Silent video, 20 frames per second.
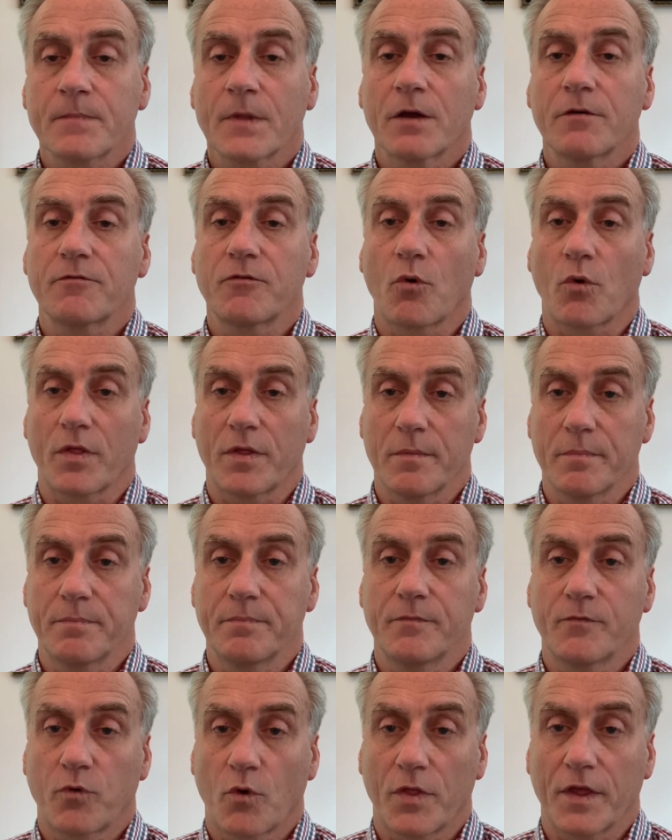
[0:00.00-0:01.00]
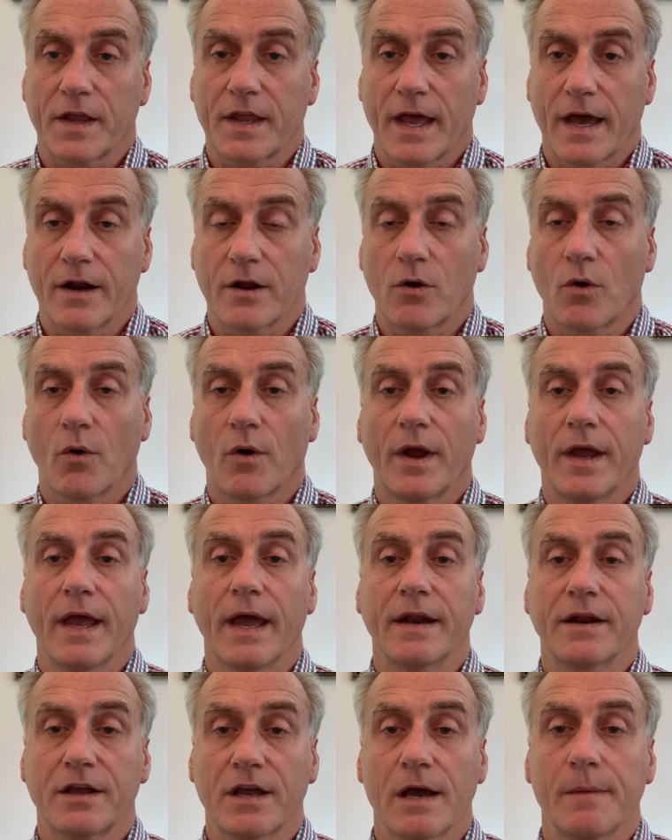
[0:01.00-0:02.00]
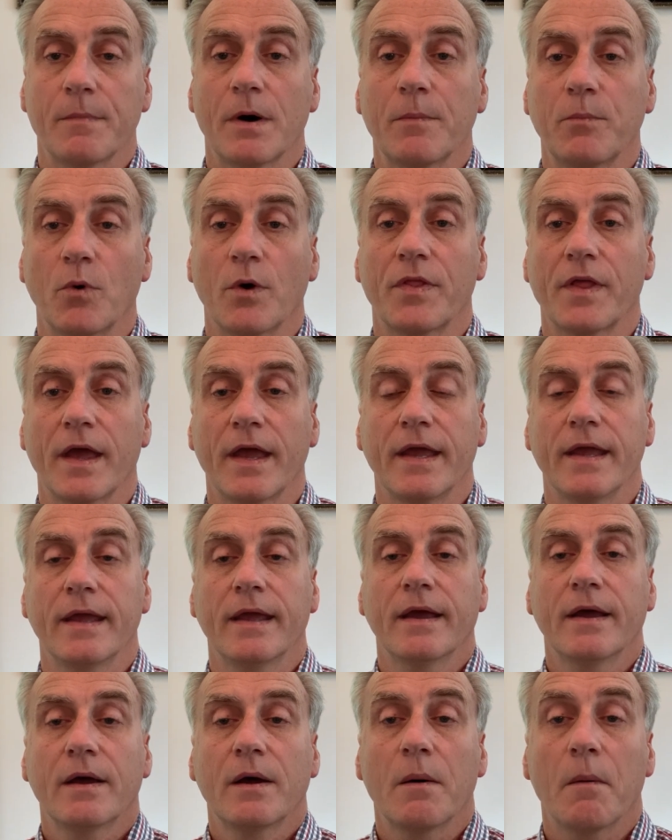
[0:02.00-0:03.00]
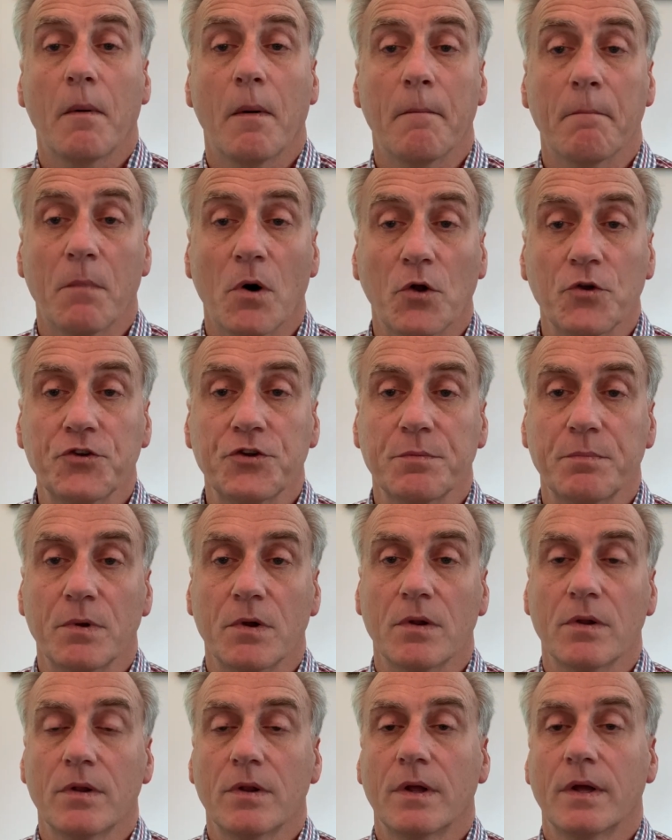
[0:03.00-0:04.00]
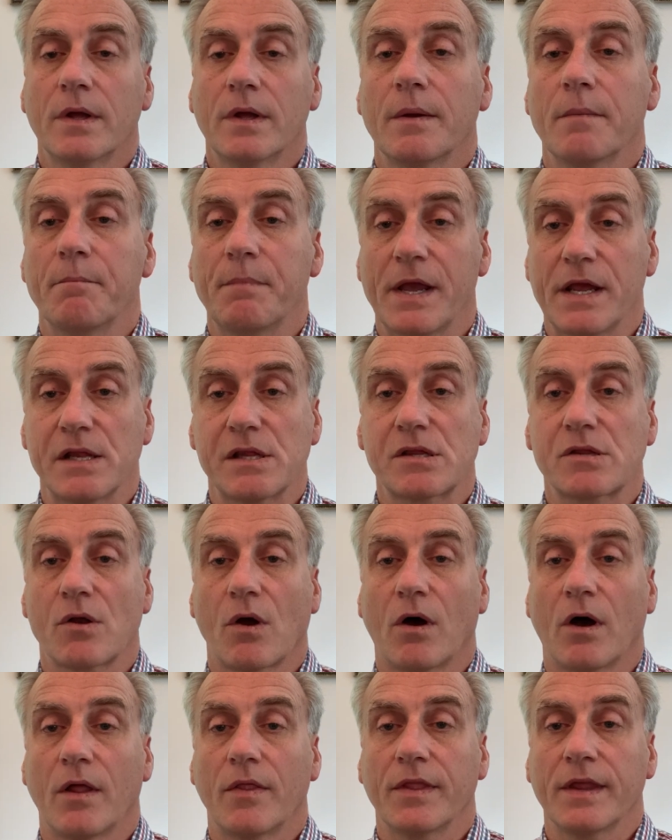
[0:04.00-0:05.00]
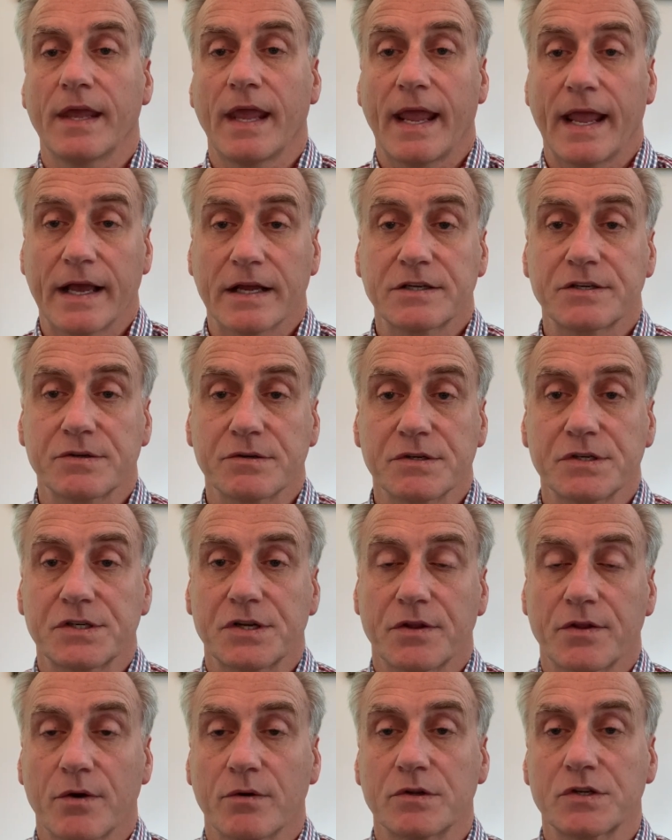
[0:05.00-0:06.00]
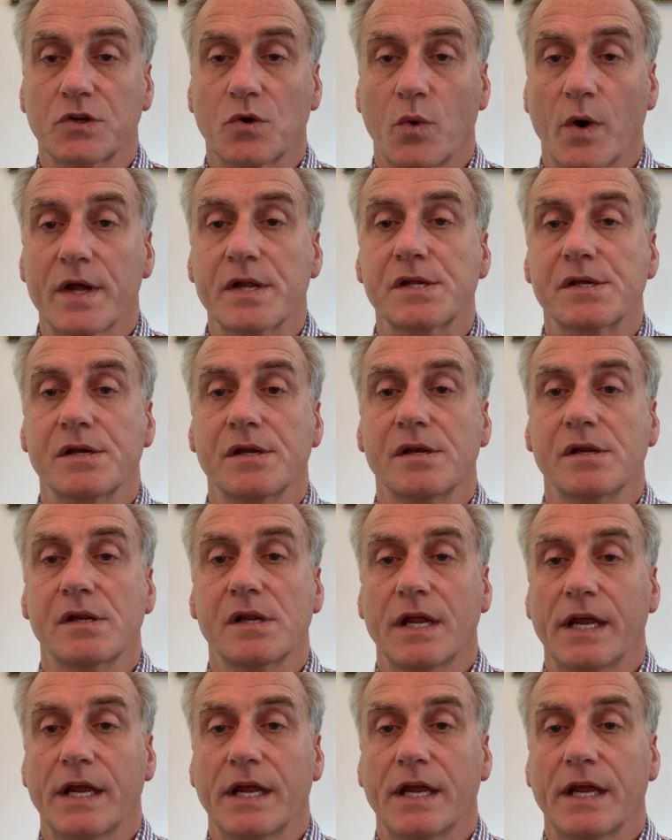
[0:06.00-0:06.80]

for the category and come up with a multiple based on the answers to those questions.